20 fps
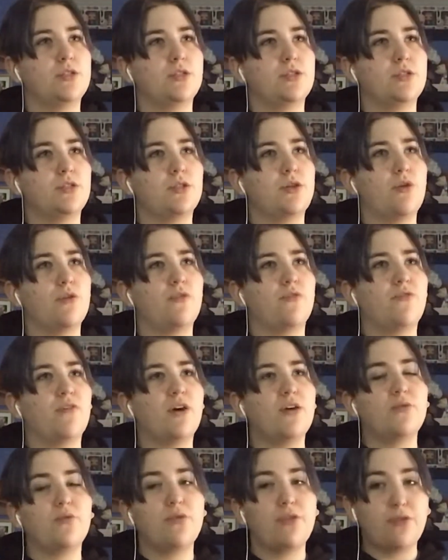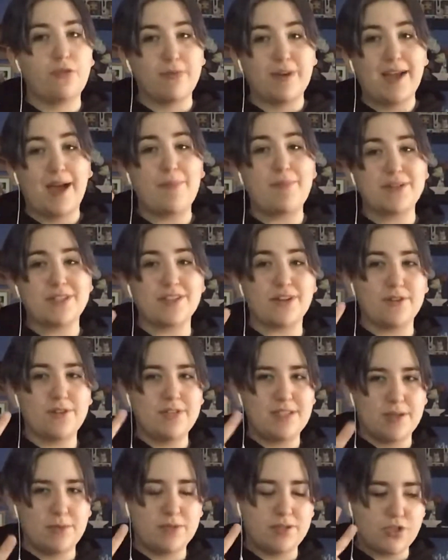No, the final 3
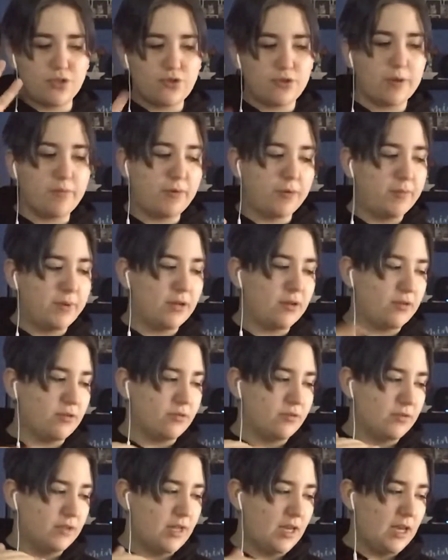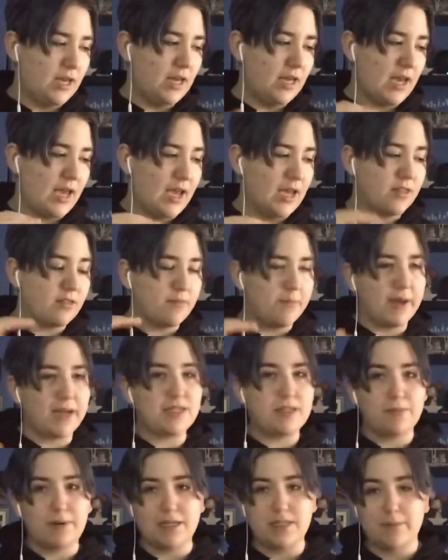episodes, it was a triple bill. They aired them back
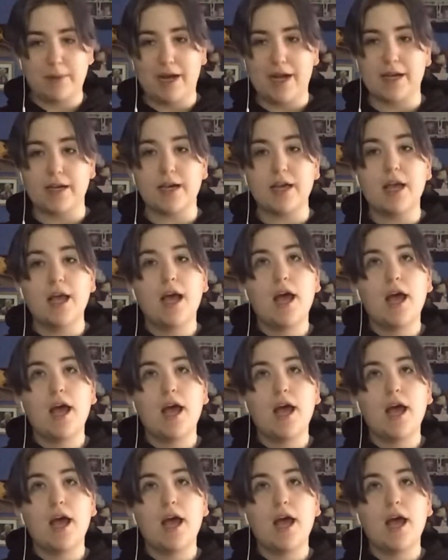to back to back.